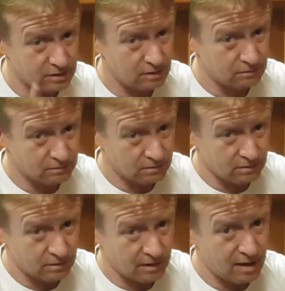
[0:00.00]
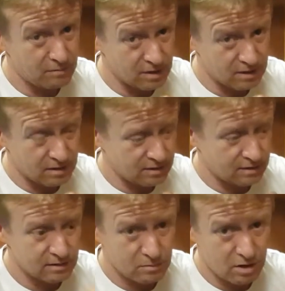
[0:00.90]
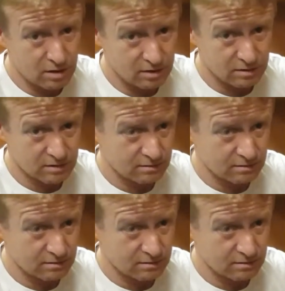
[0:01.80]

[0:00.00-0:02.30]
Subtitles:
you and me the smart ass.